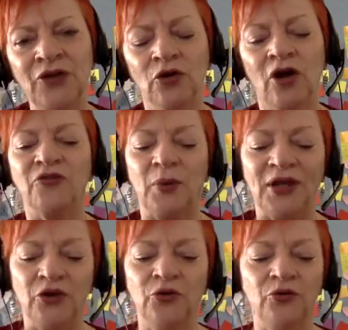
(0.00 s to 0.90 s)
your life where
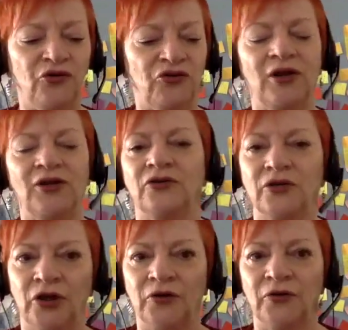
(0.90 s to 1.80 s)
you decided
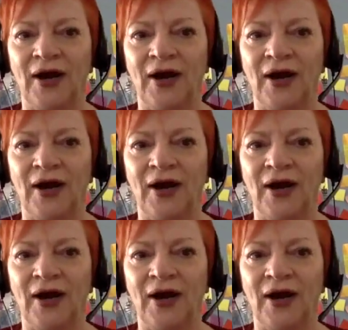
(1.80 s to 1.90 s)
to,